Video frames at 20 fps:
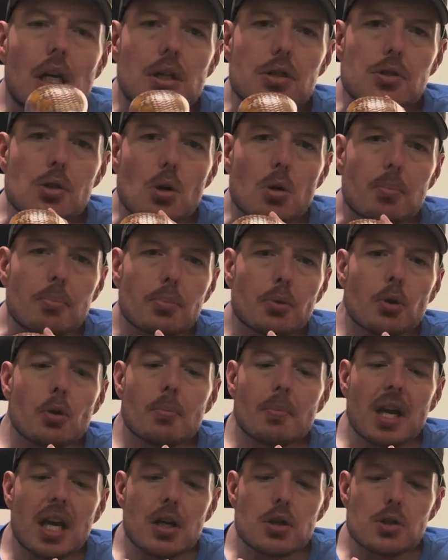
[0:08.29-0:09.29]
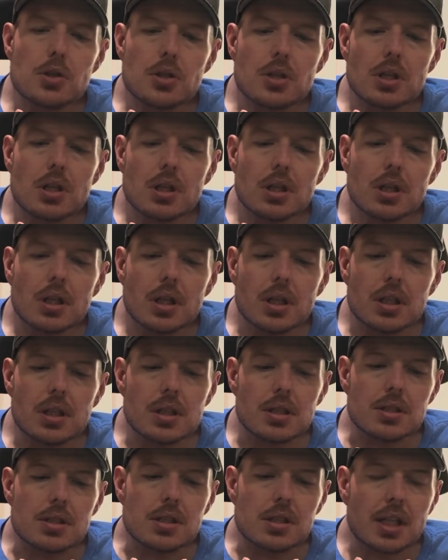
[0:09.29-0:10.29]
So, brumation
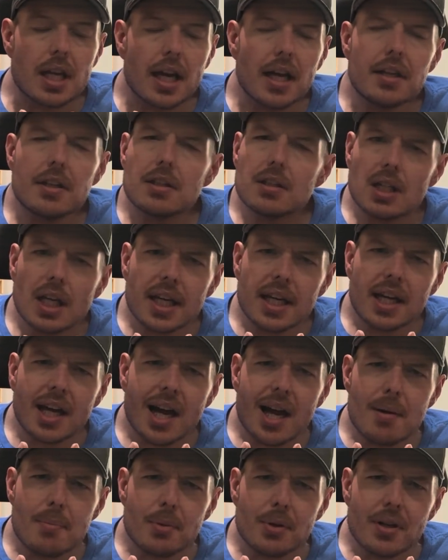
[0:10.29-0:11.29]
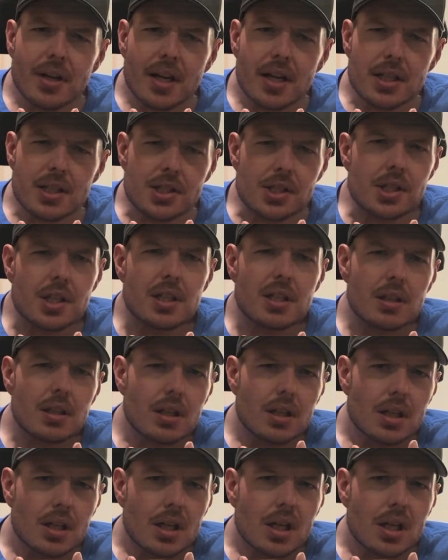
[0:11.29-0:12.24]
is kind of like hibernation,